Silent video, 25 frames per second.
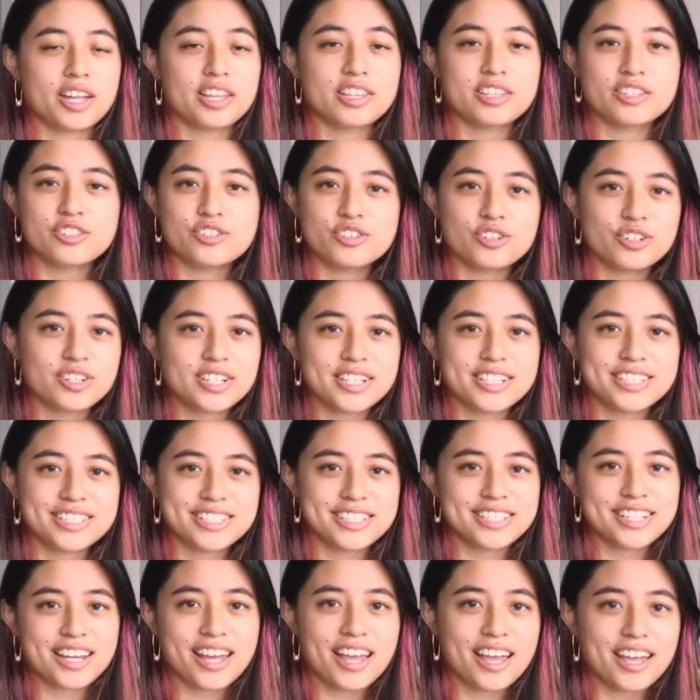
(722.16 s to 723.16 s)
other drawing
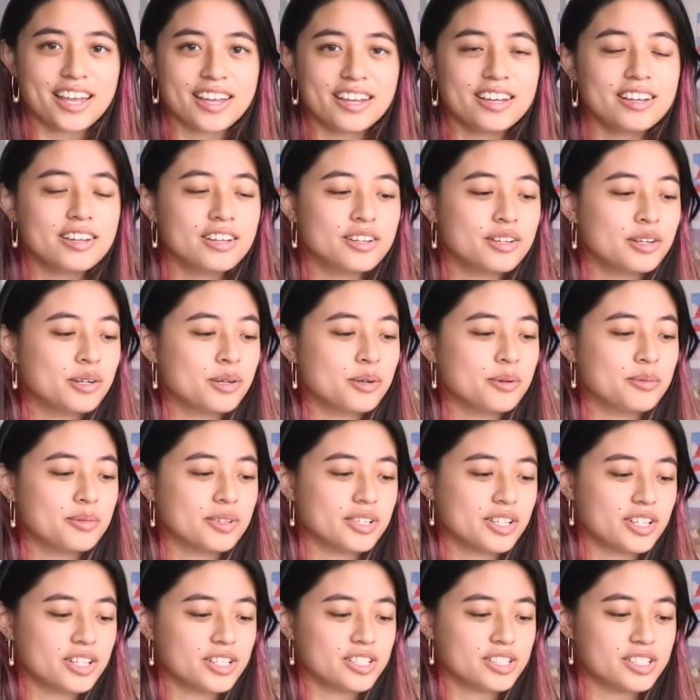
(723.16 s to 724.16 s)
today,
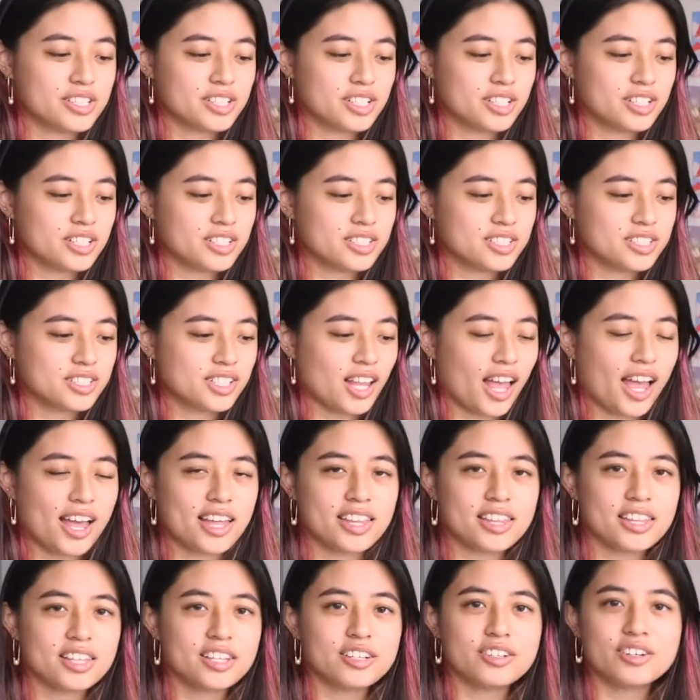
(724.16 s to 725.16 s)
because
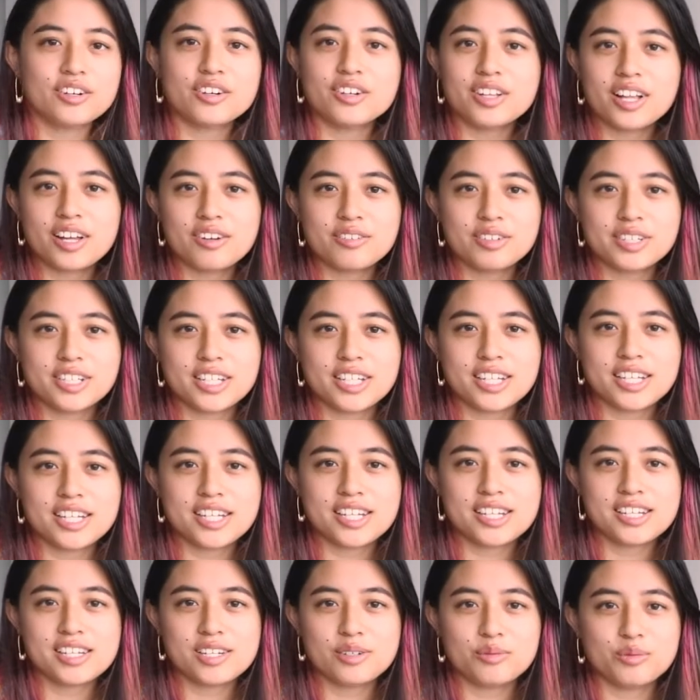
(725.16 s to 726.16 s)
I think all I
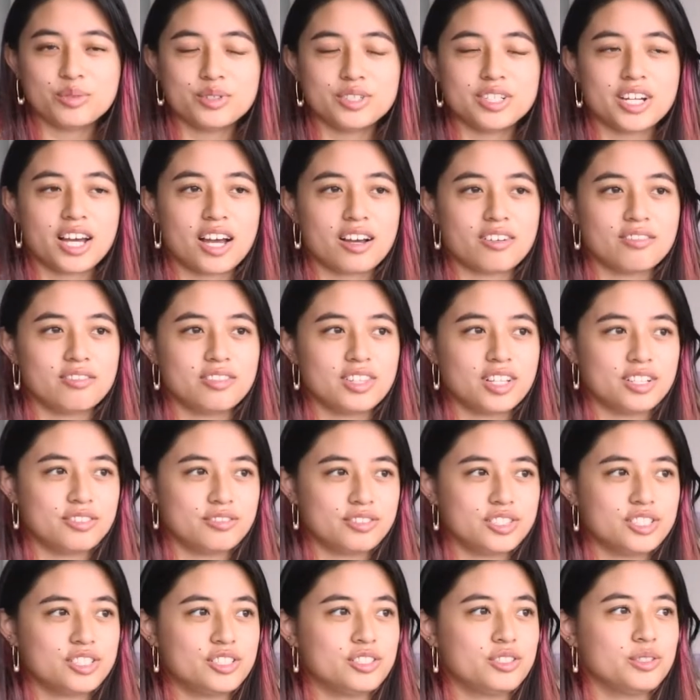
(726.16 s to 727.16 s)
really would have
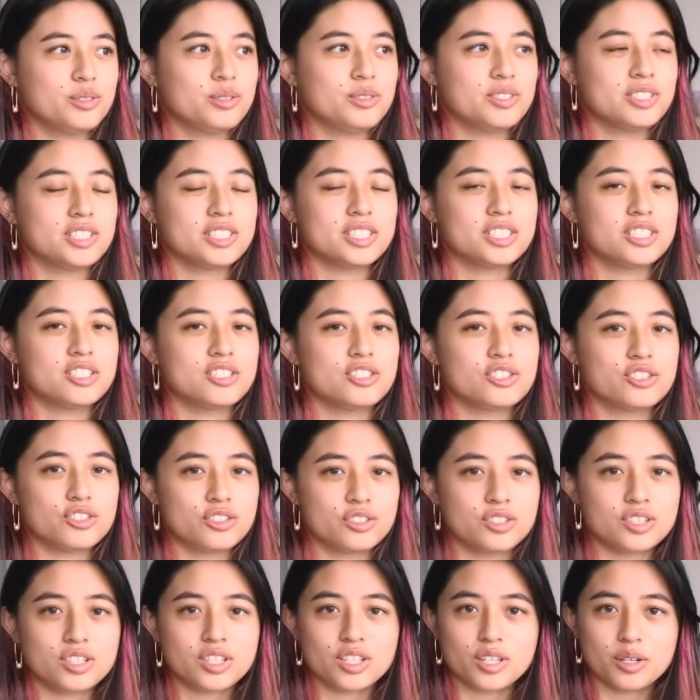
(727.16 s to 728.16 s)
left to do is
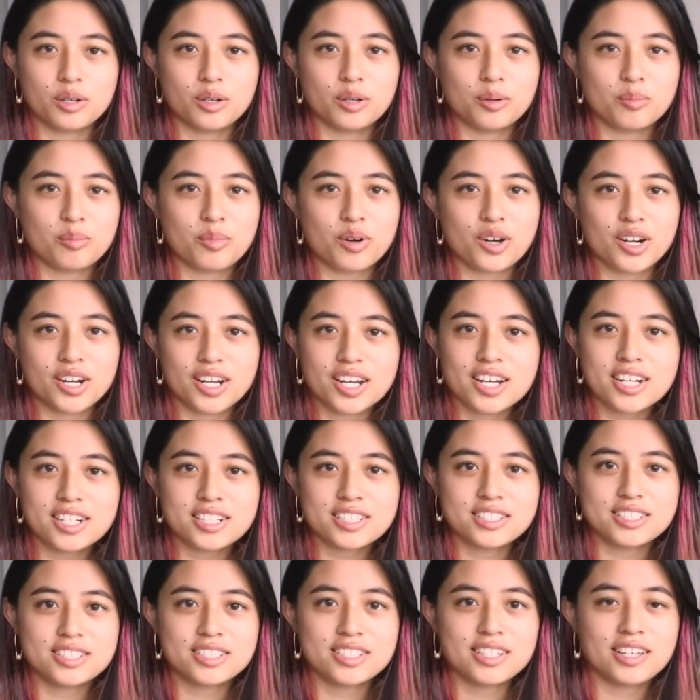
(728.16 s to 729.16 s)
shoot the
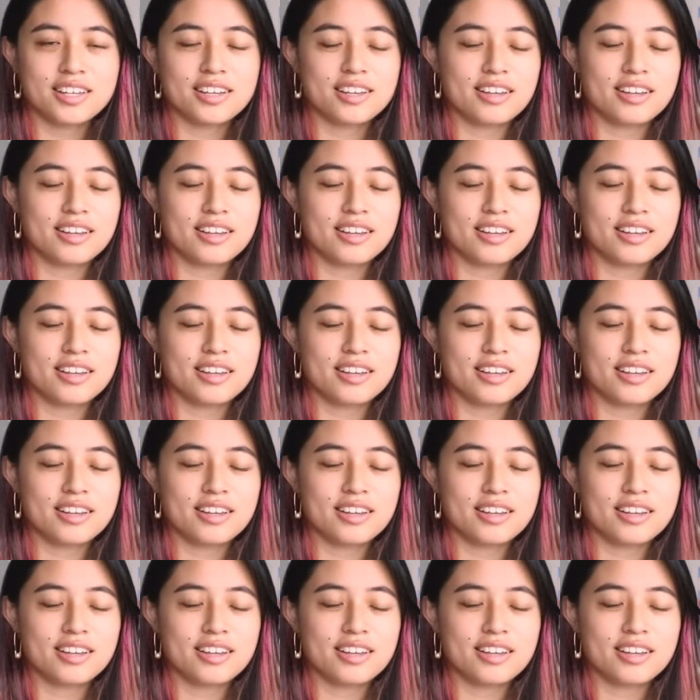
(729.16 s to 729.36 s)
products.